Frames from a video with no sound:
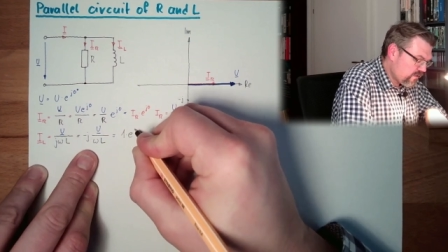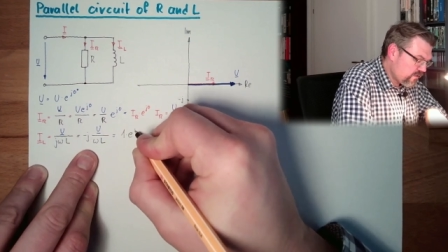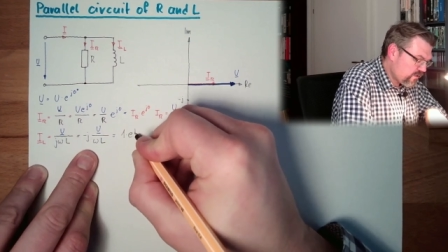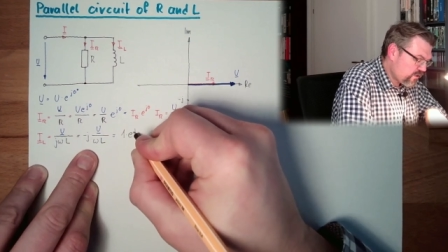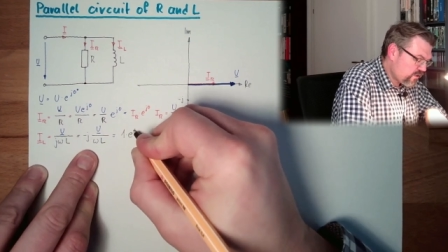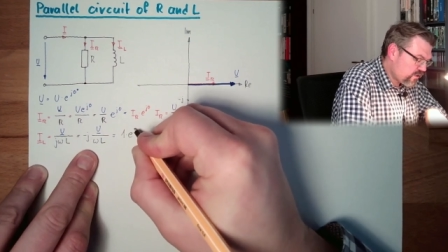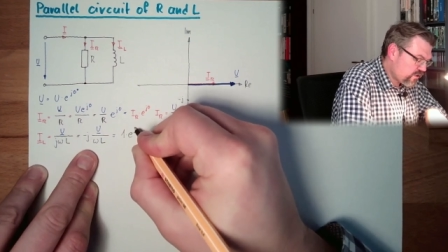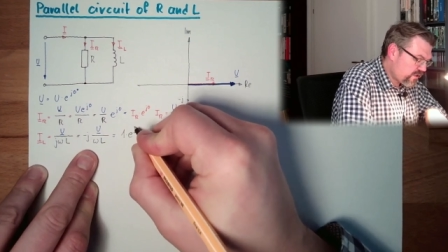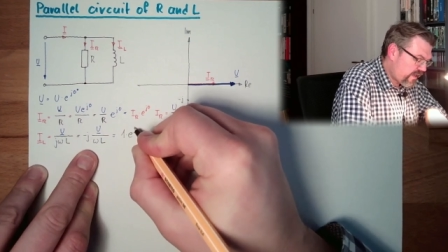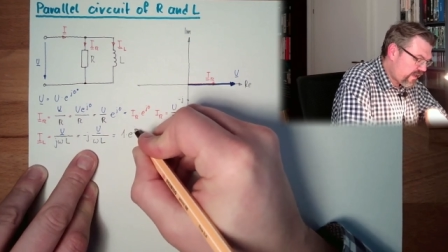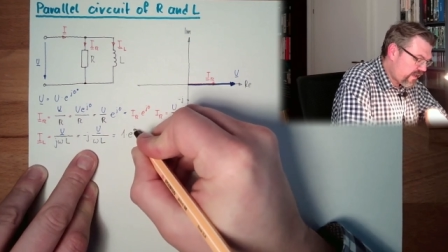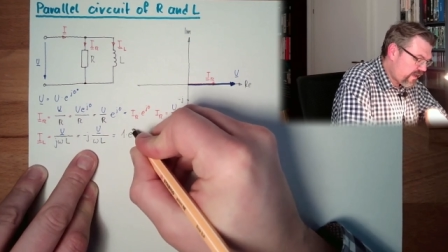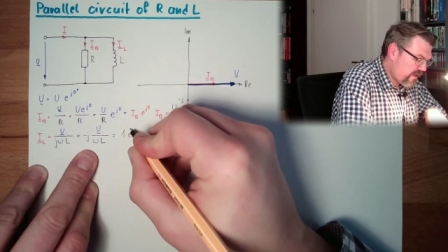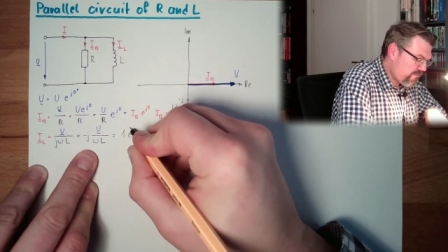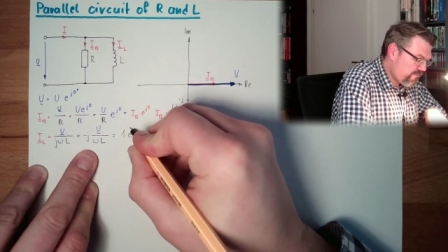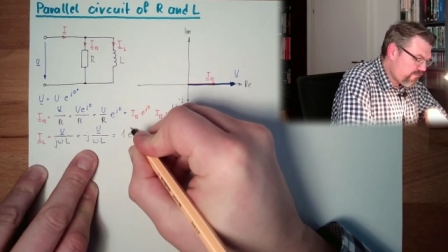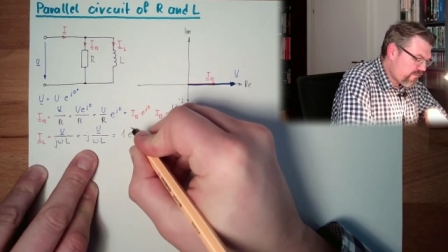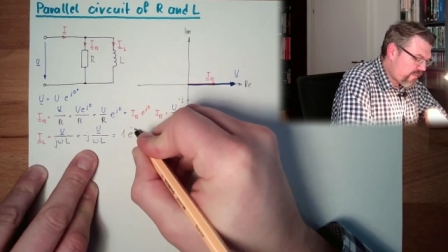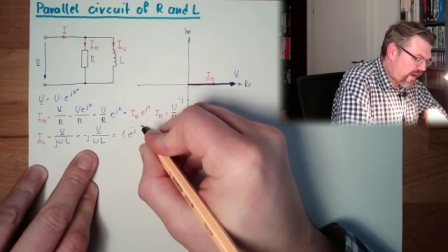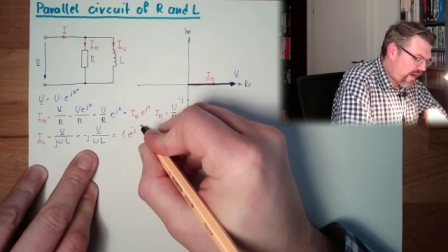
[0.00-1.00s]
j
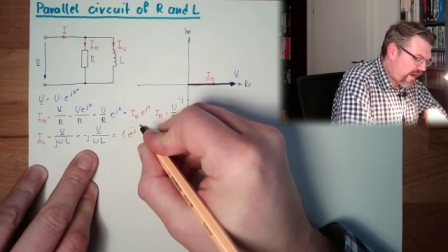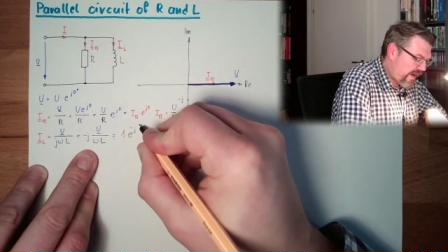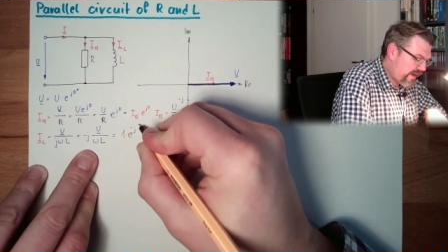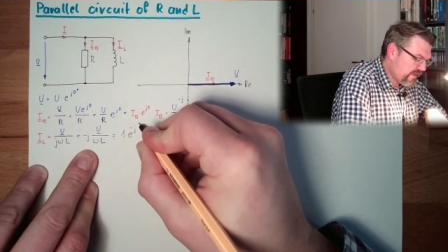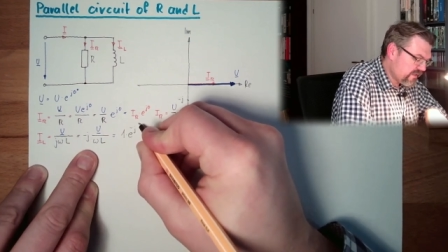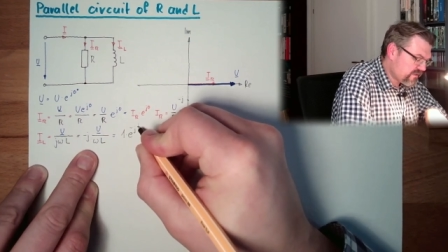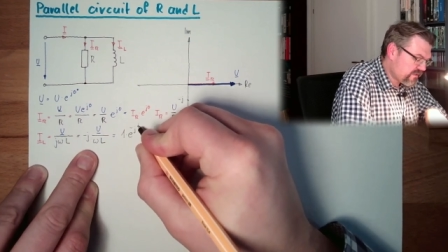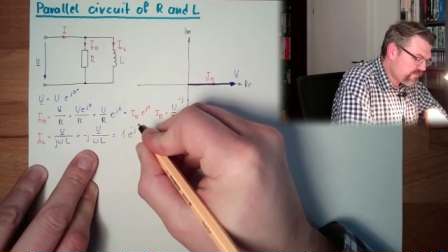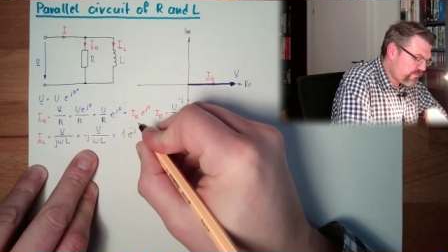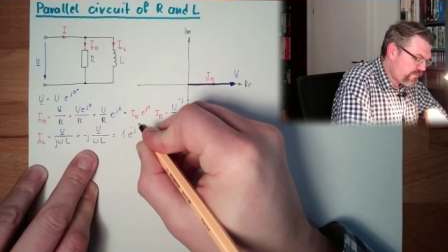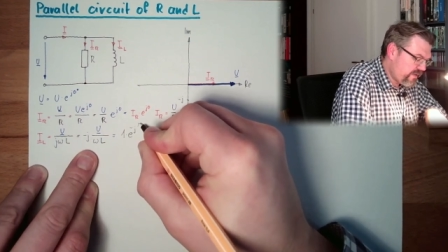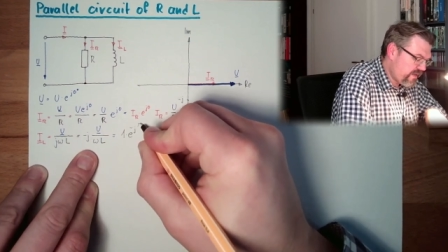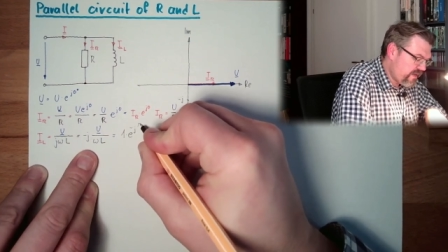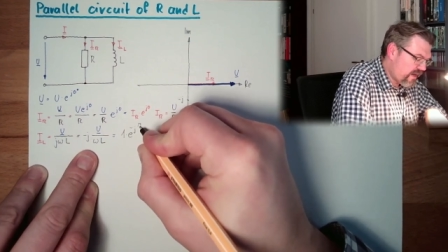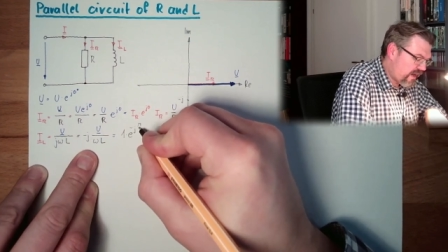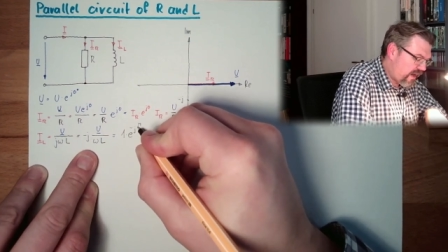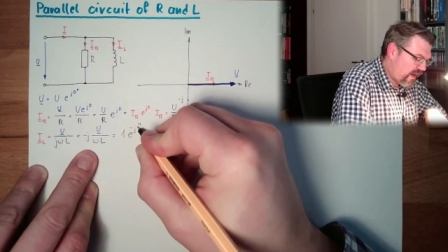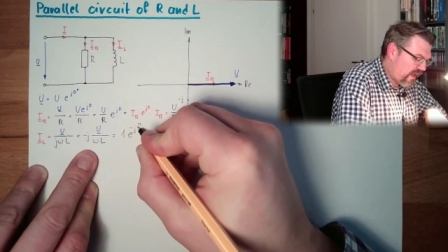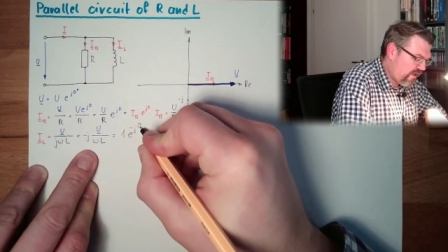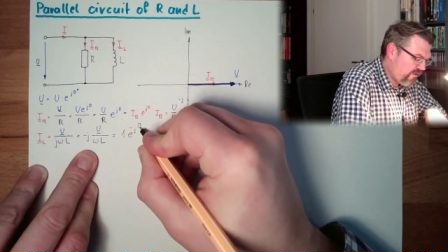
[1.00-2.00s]
minus pi
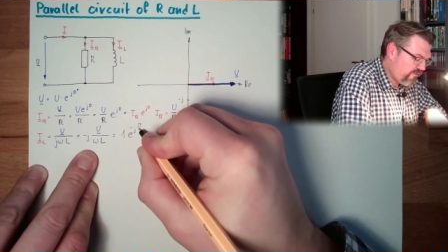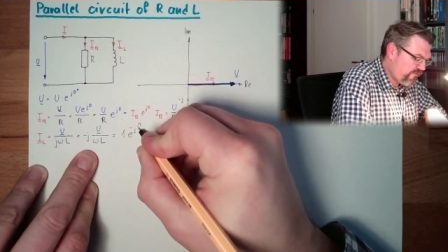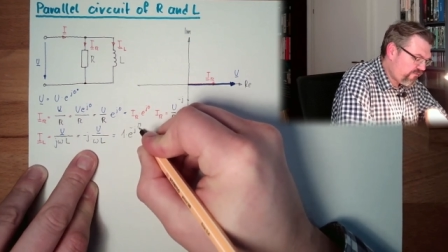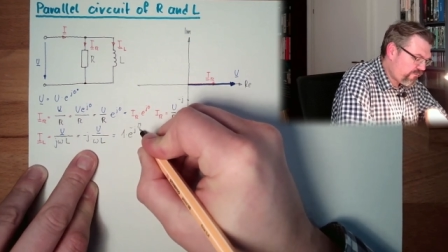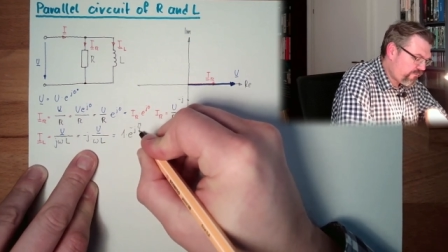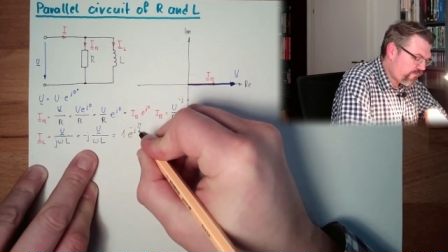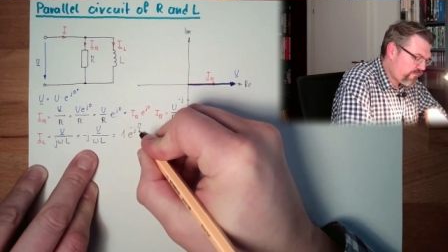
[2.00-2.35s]
half,